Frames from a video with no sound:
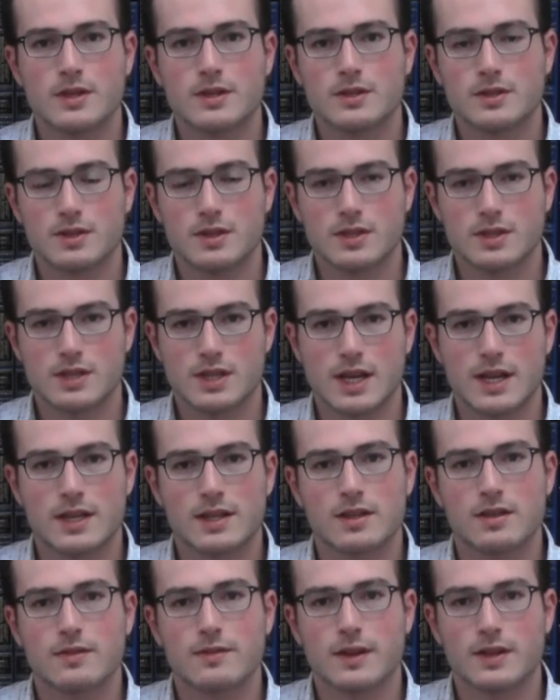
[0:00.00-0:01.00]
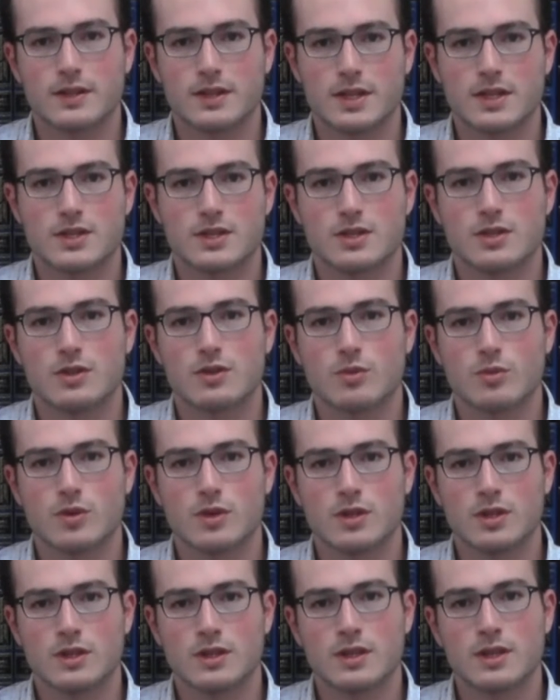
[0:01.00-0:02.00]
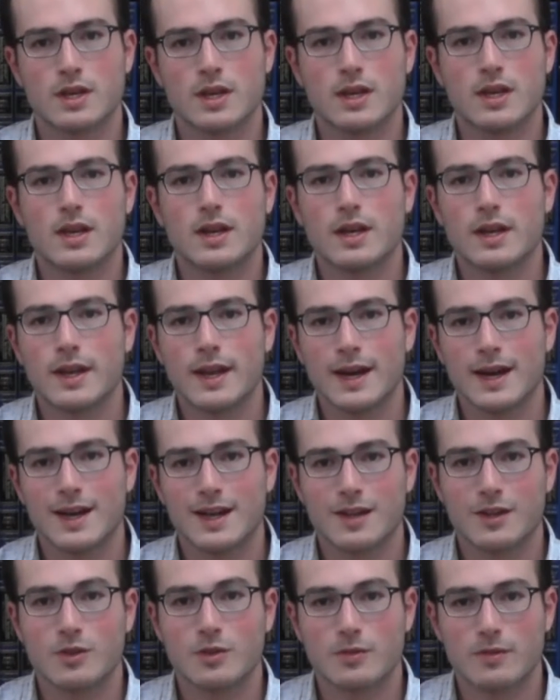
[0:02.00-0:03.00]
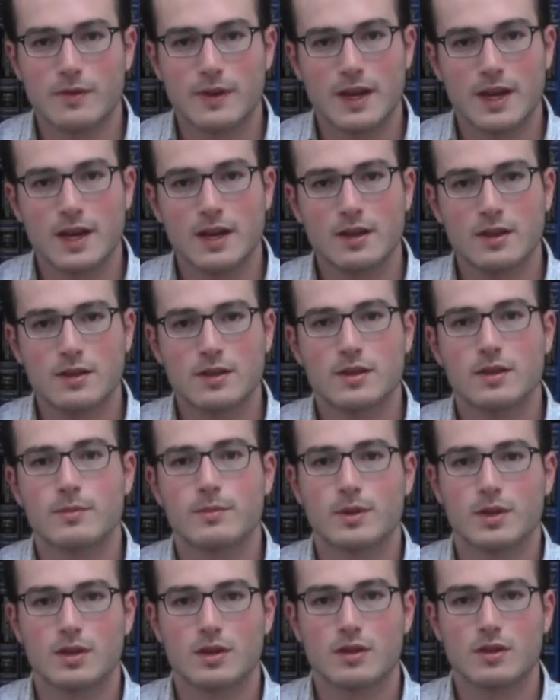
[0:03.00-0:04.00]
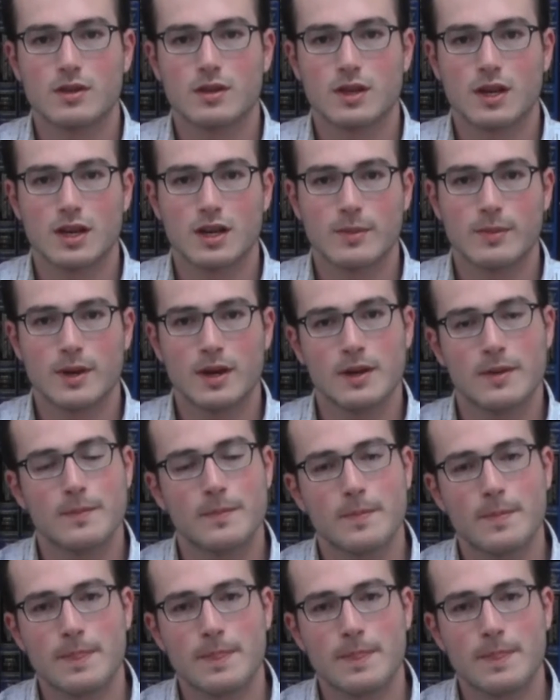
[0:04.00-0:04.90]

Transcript: to the tzaddik foundation of the world, nachal nova, mekor chachma,